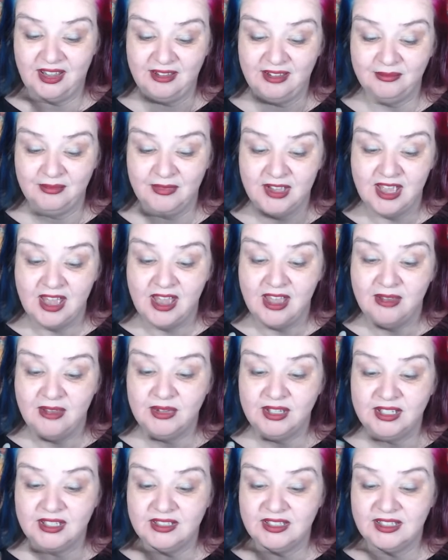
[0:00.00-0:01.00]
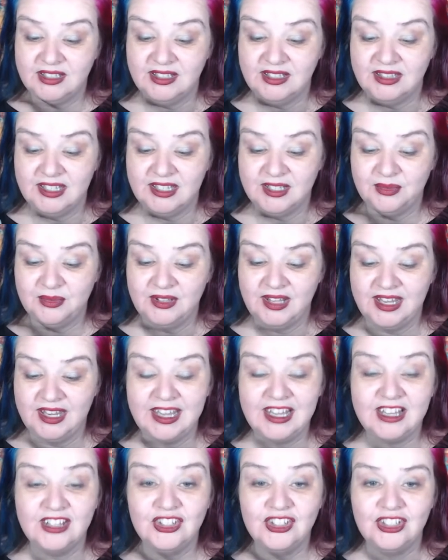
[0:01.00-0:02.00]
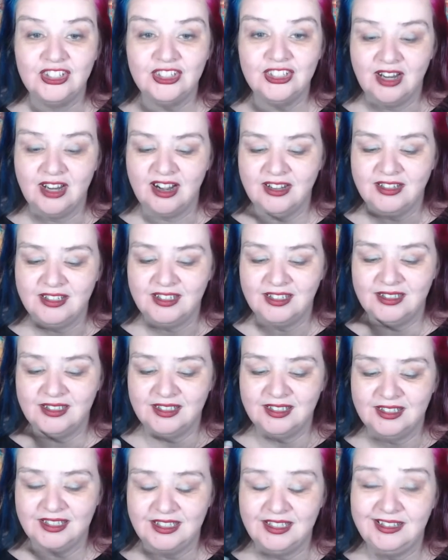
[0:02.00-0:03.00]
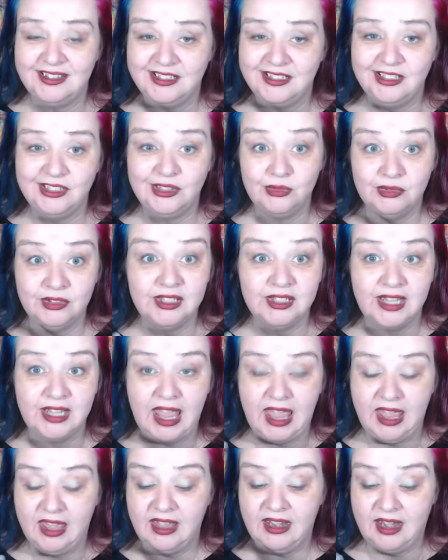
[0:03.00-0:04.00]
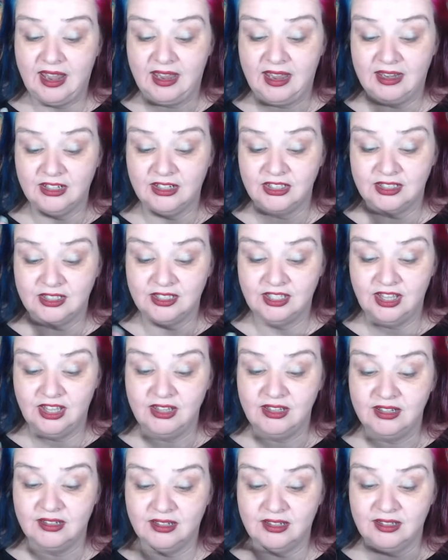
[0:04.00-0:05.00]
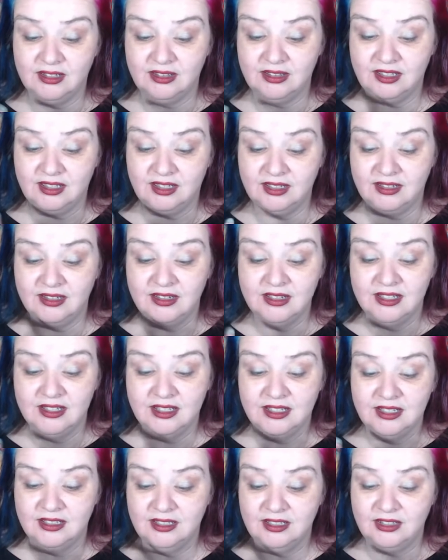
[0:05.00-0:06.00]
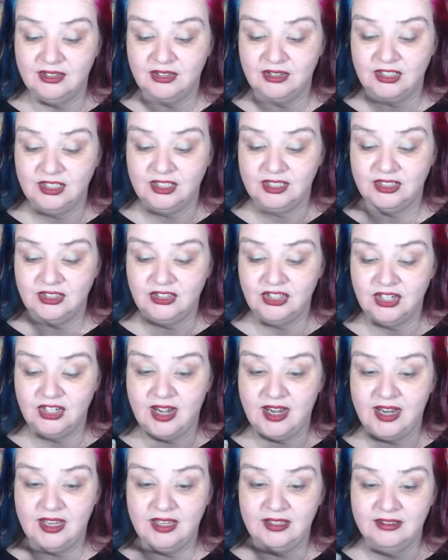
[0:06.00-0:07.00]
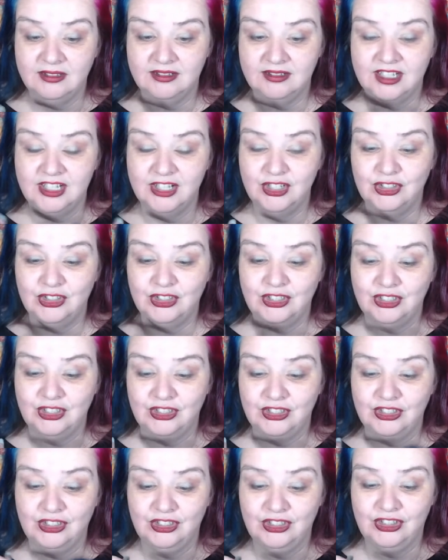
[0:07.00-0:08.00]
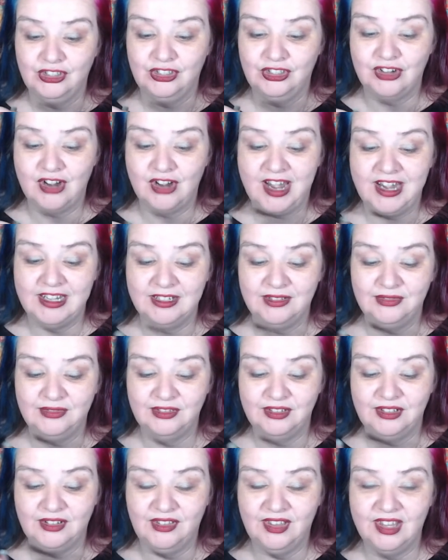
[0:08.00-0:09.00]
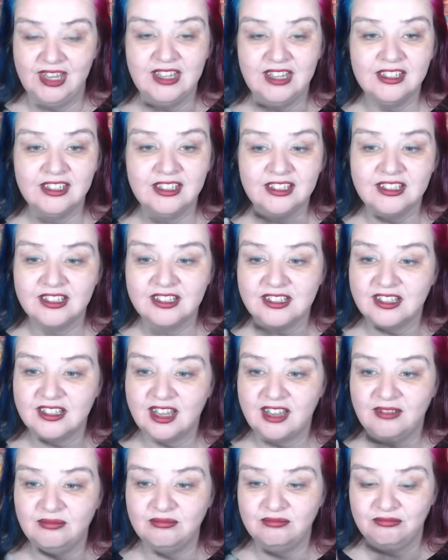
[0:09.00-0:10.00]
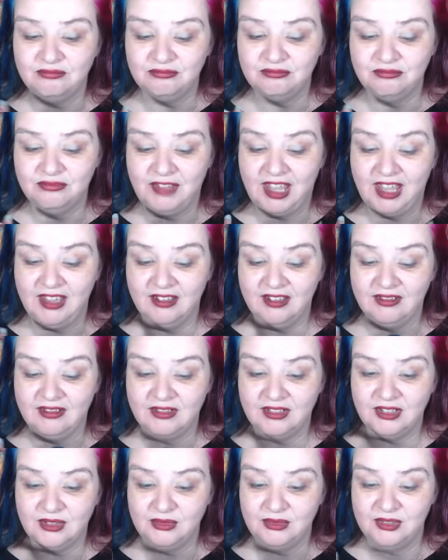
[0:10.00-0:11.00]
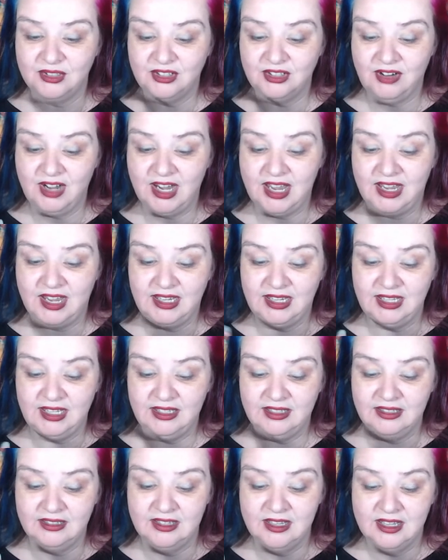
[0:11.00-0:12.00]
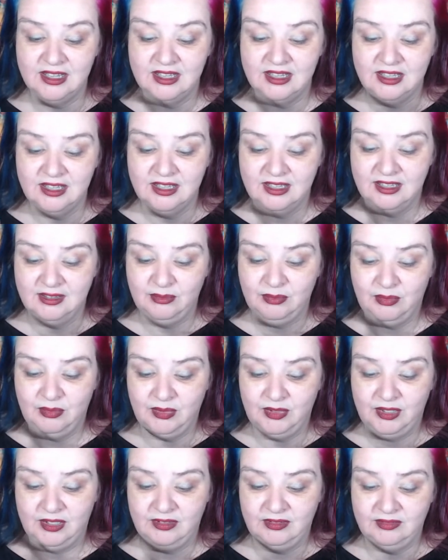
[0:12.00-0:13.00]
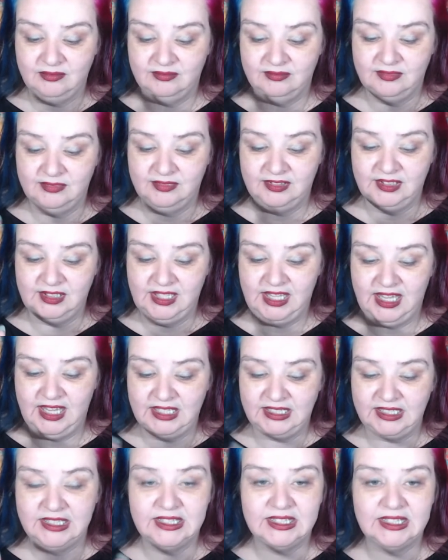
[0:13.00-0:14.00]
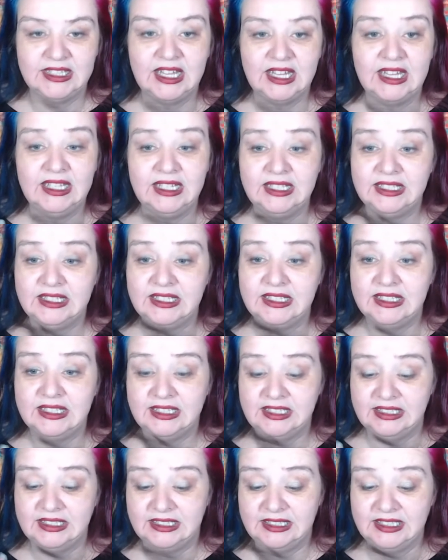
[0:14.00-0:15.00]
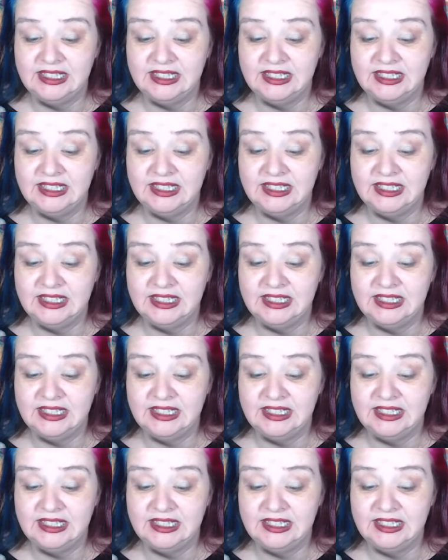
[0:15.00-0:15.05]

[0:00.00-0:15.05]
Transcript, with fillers: um, because I think that's when it gets you started to see that you really can actually cook, and then you know she can try she try different things. Um, yeah, so it was a great idea, but yes, I the,